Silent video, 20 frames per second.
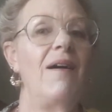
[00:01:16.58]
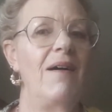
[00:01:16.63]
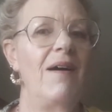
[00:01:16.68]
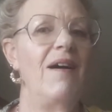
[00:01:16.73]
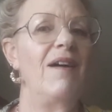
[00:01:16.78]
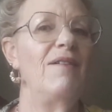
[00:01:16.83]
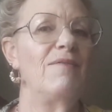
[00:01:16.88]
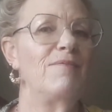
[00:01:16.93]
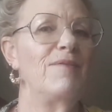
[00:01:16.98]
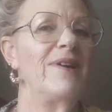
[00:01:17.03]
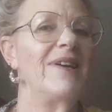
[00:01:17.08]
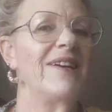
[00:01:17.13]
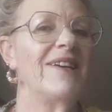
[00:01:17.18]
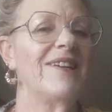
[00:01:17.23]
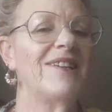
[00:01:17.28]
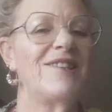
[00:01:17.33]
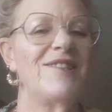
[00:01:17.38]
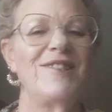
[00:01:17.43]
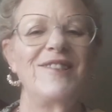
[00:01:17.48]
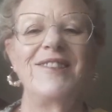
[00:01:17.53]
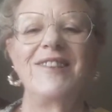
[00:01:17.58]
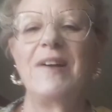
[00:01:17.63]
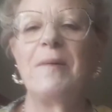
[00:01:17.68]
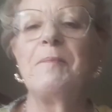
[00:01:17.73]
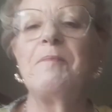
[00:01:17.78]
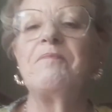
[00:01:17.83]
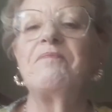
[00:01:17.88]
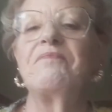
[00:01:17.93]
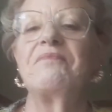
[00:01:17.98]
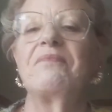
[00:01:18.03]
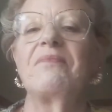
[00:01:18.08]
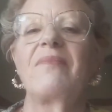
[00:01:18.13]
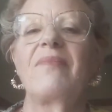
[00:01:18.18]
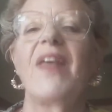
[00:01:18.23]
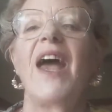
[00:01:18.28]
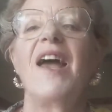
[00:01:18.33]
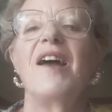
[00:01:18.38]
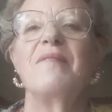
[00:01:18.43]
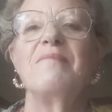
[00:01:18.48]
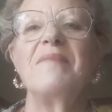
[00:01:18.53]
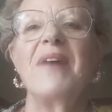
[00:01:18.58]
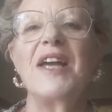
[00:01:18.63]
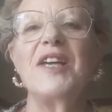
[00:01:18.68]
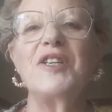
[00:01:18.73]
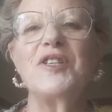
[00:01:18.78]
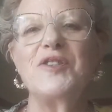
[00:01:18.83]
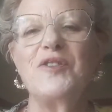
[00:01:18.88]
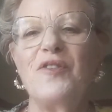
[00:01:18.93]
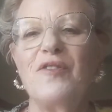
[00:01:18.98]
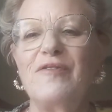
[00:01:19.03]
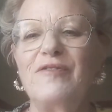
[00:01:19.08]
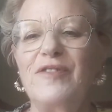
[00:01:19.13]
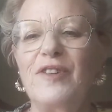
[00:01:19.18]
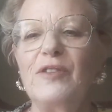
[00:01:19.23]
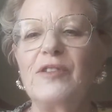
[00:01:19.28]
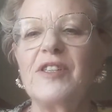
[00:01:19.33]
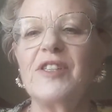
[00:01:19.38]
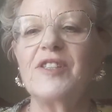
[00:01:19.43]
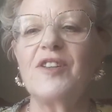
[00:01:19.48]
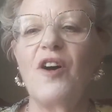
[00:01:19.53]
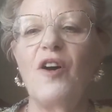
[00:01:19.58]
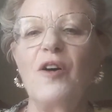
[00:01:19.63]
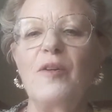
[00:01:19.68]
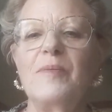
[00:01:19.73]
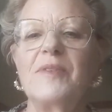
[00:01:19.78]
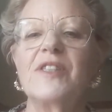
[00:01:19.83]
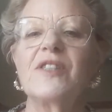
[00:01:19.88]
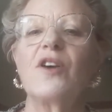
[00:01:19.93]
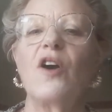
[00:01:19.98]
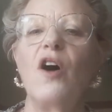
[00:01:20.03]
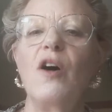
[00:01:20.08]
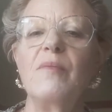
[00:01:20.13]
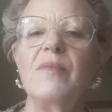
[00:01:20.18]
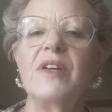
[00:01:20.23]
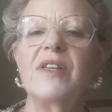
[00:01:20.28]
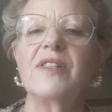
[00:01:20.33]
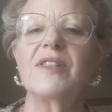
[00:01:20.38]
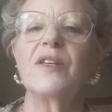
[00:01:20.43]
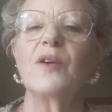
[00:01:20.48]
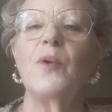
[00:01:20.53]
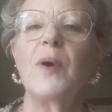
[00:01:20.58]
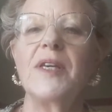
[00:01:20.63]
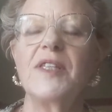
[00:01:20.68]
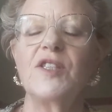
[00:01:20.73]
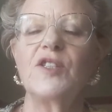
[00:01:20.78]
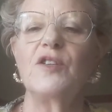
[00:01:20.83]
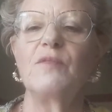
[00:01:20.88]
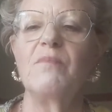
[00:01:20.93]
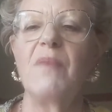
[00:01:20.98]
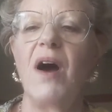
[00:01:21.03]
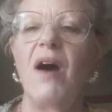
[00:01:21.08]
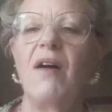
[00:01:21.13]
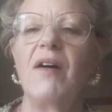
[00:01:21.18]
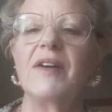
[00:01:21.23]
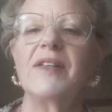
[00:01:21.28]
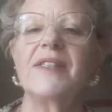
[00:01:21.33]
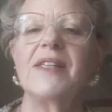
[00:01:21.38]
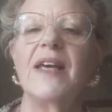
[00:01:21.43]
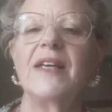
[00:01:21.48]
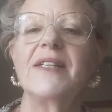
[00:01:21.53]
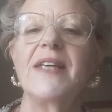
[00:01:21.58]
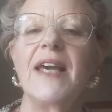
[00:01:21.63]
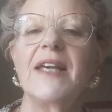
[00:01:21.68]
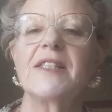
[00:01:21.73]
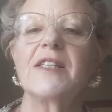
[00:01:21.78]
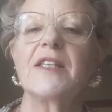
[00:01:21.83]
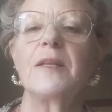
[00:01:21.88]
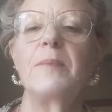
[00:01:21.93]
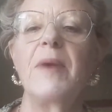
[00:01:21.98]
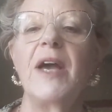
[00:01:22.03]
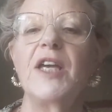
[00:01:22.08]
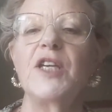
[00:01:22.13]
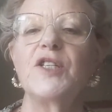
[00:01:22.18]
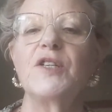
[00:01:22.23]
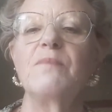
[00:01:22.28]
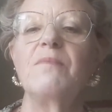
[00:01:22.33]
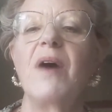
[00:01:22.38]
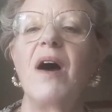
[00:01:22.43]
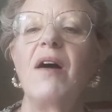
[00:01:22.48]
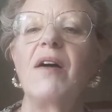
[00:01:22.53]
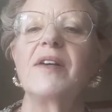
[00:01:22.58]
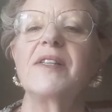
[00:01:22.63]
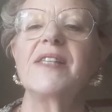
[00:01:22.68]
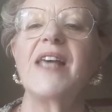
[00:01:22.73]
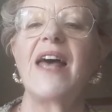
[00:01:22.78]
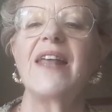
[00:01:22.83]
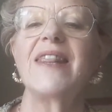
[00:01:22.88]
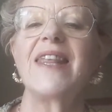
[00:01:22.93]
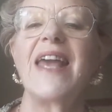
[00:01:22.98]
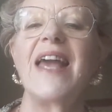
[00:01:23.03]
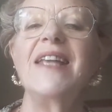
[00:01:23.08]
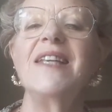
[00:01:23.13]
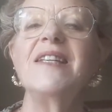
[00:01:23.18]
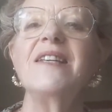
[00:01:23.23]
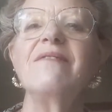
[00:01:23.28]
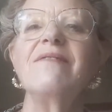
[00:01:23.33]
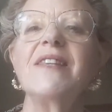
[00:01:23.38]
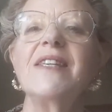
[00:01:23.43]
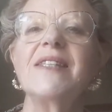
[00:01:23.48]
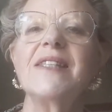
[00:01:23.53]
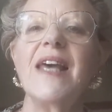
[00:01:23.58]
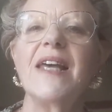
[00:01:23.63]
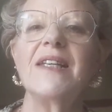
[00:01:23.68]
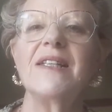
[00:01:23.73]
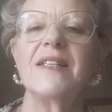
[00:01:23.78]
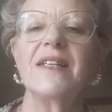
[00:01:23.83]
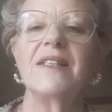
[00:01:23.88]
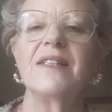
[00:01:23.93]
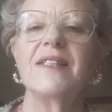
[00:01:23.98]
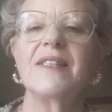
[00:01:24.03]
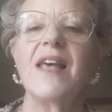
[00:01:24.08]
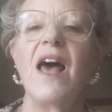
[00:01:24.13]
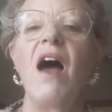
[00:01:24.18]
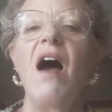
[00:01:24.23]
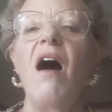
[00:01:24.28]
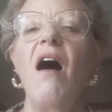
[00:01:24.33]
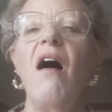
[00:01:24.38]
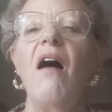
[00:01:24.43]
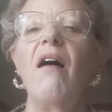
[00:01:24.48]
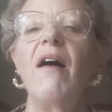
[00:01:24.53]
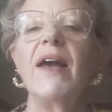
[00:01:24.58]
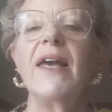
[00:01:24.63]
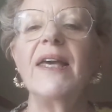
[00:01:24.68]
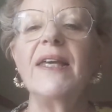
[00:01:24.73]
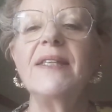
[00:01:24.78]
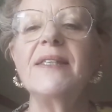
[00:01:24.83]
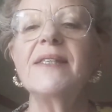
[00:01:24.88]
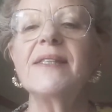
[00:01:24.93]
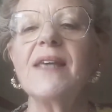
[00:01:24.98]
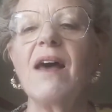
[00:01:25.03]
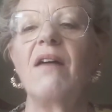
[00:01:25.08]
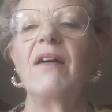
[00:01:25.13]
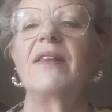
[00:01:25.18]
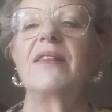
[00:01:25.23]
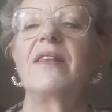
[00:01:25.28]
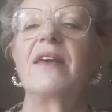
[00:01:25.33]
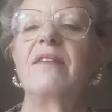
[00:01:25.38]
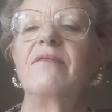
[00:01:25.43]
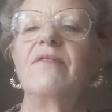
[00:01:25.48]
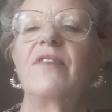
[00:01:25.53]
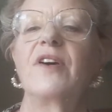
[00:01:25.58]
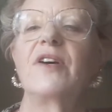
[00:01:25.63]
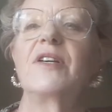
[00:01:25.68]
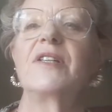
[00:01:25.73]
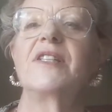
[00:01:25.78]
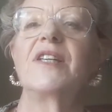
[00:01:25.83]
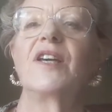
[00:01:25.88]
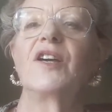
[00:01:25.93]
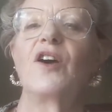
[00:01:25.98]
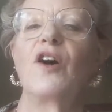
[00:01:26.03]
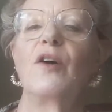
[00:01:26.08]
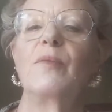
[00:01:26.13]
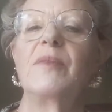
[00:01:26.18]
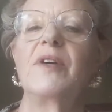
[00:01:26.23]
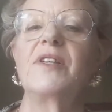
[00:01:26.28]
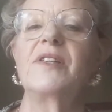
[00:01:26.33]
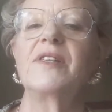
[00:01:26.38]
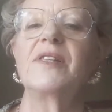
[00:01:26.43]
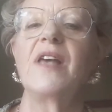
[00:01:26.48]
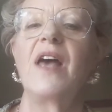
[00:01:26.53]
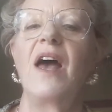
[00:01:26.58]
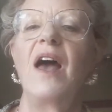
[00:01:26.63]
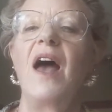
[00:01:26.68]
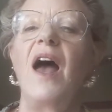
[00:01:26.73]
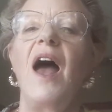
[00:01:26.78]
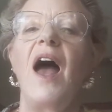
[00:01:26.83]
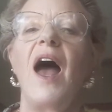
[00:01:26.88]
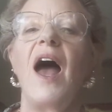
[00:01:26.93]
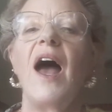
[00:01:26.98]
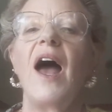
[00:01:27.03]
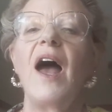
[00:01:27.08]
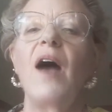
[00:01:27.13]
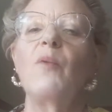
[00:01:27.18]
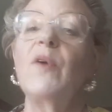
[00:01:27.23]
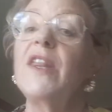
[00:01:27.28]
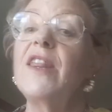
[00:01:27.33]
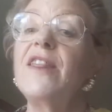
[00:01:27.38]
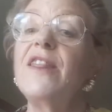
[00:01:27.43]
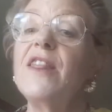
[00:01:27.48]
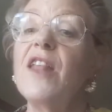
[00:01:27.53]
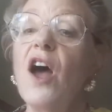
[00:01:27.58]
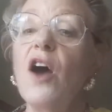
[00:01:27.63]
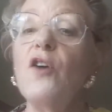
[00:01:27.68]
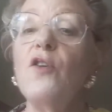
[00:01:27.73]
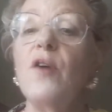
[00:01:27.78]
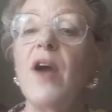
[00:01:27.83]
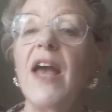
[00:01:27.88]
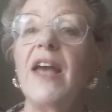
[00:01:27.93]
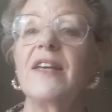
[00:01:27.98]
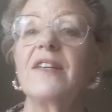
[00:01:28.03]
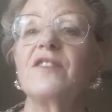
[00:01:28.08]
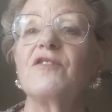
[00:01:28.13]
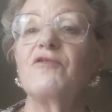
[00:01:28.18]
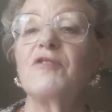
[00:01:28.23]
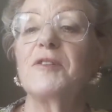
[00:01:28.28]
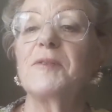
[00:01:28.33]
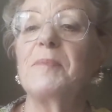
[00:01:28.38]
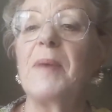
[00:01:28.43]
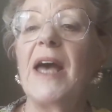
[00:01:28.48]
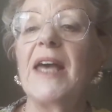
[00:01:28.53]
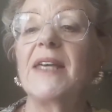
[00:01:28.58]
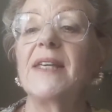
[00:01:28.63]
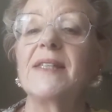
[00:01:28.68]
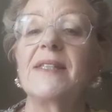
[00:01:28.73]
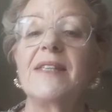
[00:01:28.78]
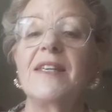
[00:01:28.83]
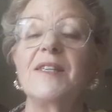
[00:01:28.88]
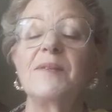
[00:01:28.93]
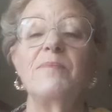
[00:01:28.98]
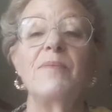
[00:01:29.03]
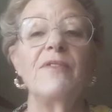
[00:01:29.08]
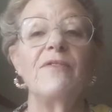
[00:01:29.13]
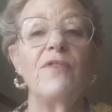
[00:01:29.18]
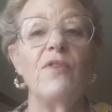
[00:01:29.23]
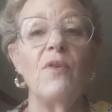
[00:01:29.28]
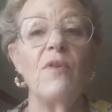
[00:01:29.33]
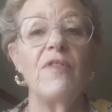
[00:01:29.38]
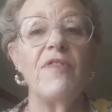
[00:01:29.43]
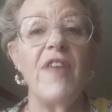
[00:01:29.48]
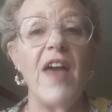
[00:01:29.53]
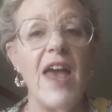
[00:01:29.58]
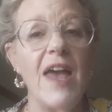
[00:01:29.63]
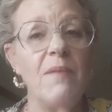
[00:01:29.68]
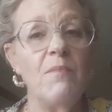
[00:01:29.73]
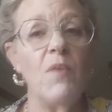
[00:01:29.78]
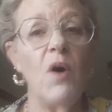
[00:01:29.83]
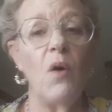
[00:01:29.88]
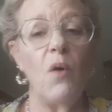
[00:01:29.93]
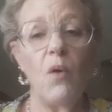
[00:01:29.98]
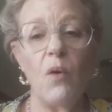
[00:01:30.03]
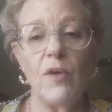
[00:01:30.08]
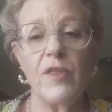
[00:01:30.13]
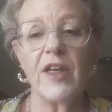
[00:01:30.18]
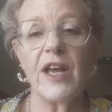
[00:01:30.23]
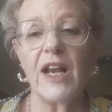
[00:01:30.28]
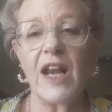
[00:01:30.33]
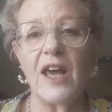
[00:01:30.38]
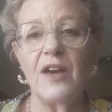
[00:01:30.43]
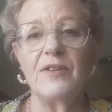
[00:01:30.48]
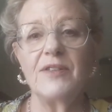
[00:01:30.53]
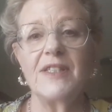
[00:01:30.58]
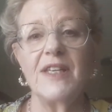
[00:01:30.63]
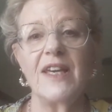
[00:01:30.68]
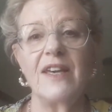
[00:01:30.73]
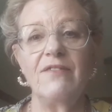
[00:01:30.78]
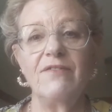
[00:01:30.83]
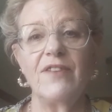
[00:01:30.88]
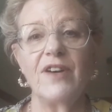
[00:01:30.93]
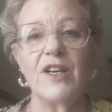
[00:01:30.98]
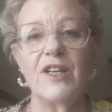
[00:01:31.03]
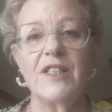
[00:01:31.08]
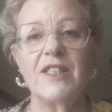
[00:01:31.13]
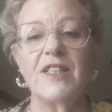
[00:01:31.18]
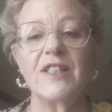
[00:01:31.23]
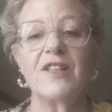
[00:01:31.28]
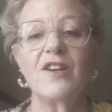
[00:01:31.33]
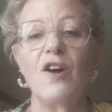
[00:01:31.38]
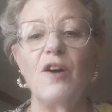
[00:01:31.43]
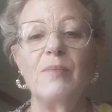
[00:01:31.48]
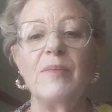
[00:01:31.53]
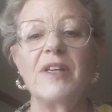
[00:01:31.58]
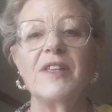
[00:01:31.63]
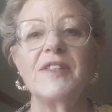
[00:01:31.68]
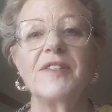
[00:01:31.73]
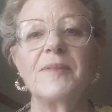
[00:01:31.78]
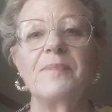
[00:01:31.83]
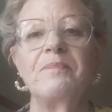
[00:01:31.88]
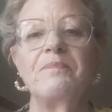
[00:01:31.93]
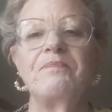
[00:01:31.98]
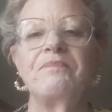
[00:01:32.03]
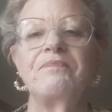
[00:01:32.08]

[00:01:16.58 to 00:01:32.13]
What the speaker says: I wish. Make sure full stops, commas, question marks and exclamation marks at the end of the sentence are inside the inverted commas, with no extra spaces before them or the closing inverted commas.